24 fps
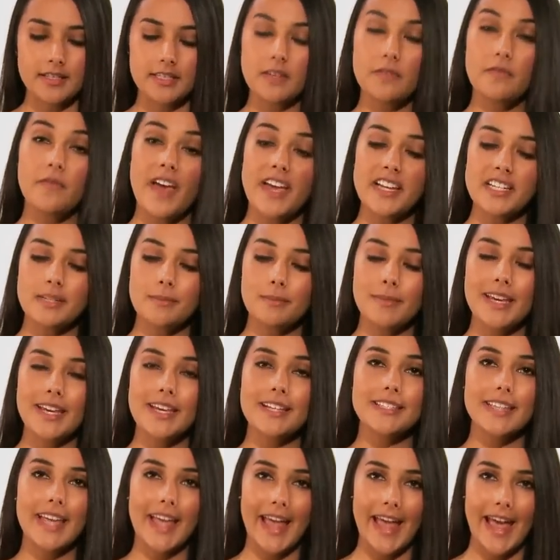DefendMe
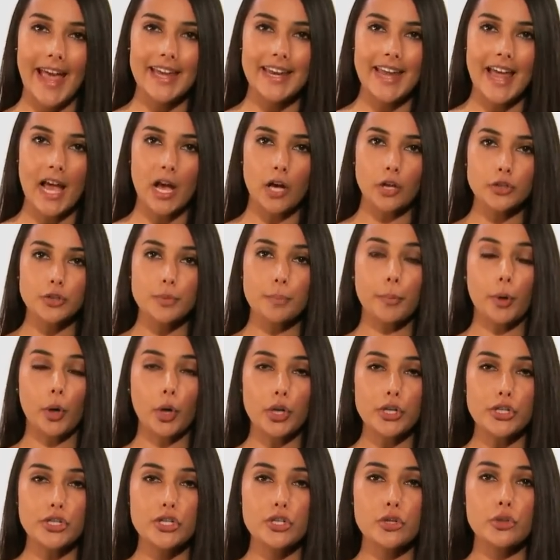is a handheld
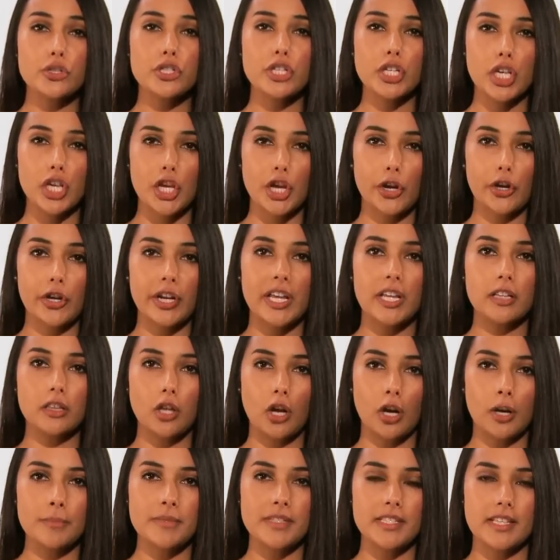personal security
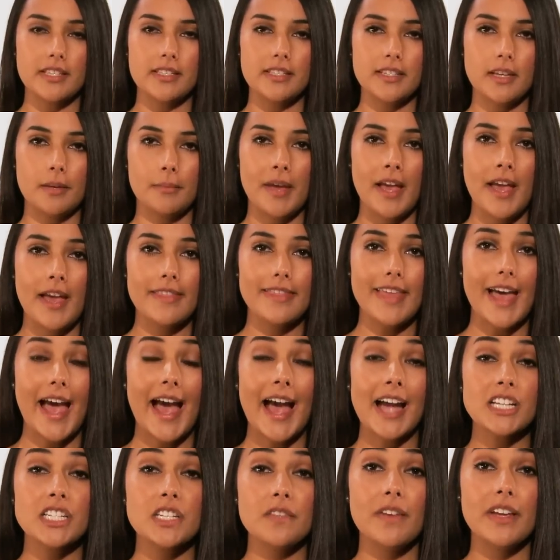alarm system that
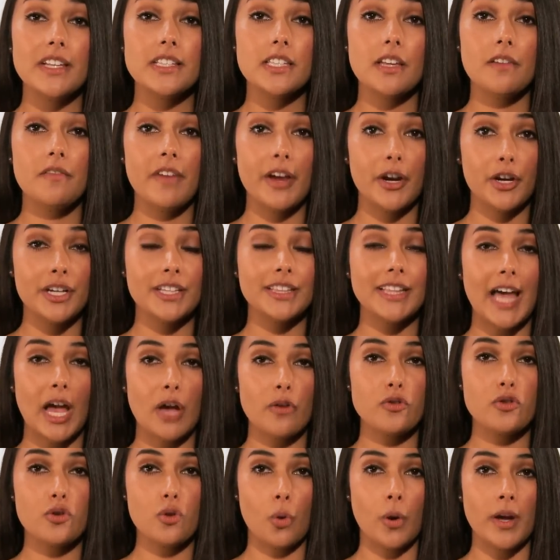activates a very
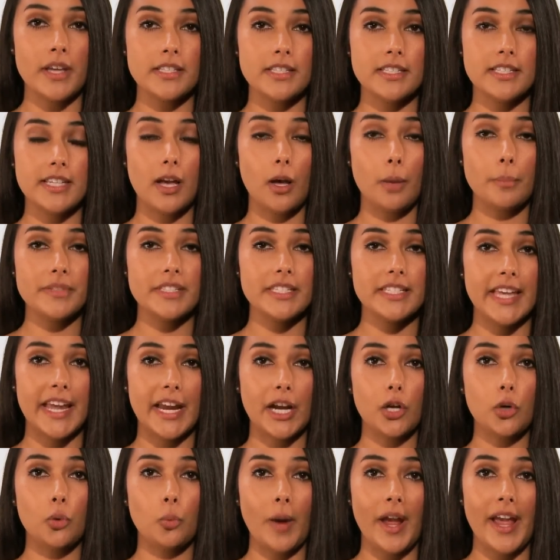loud noise to help
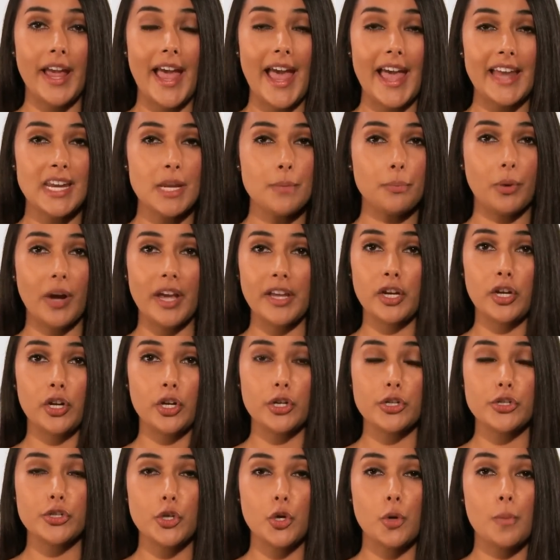scare away any
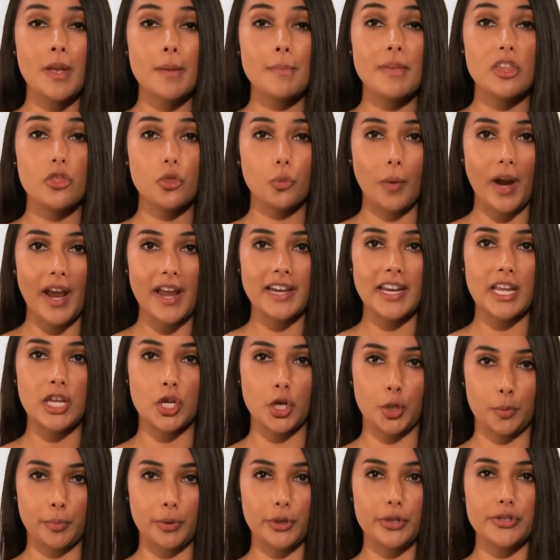predators who may be threatening
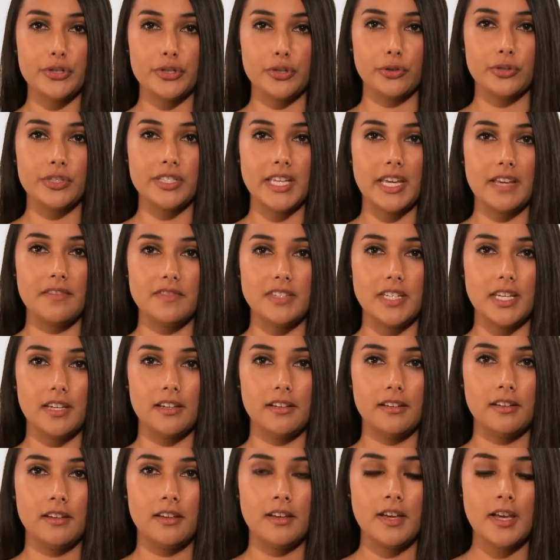your personal safety.
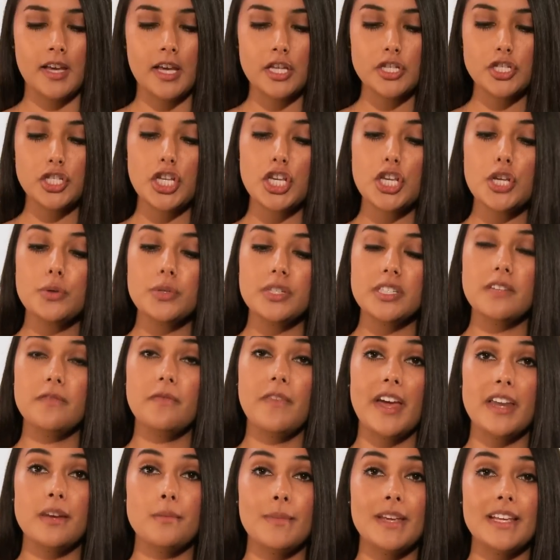To use
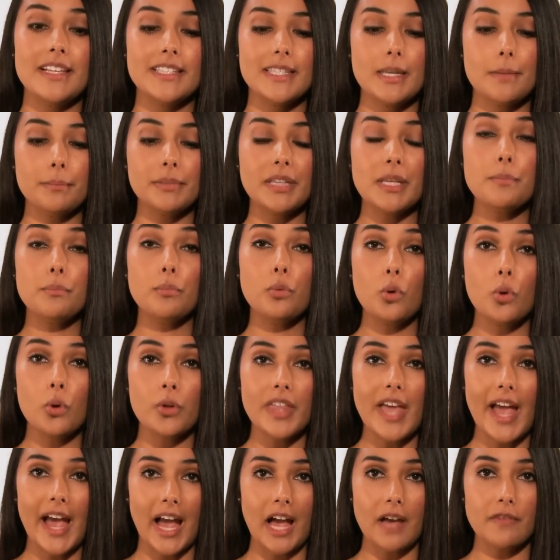DefendMe, simply pull
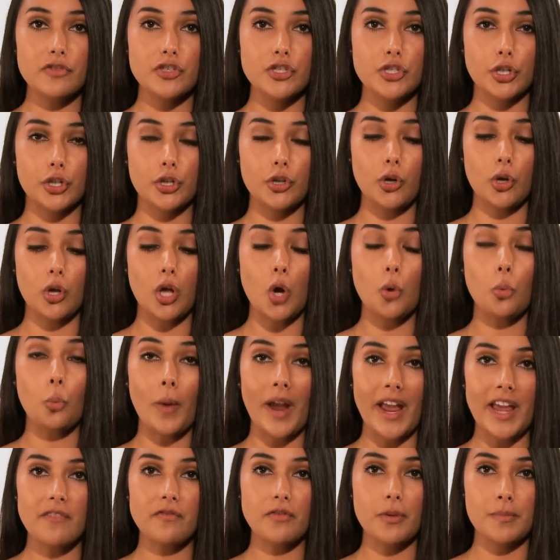the half circle
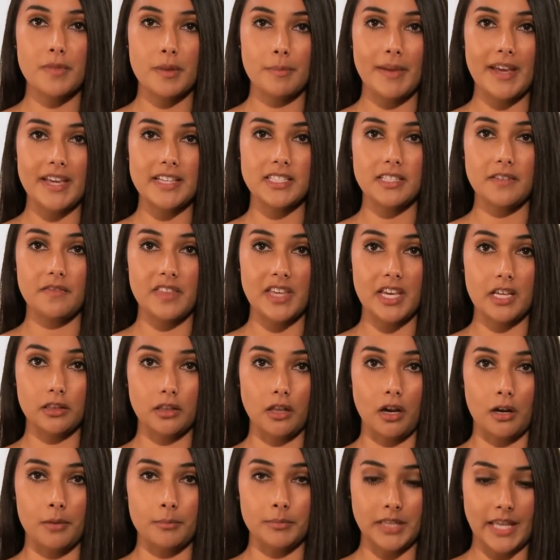away from the base of the
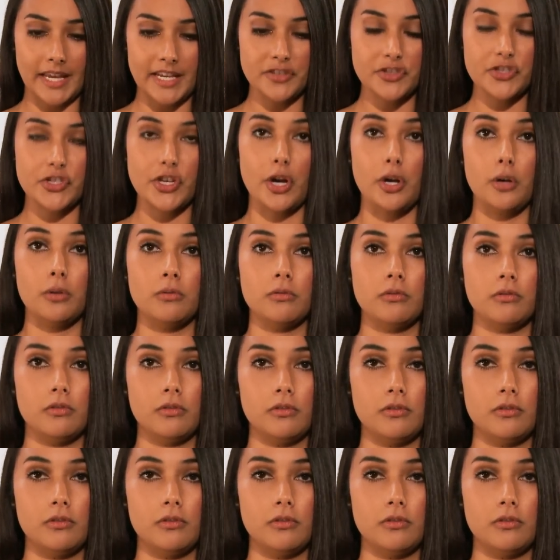alarm, like so.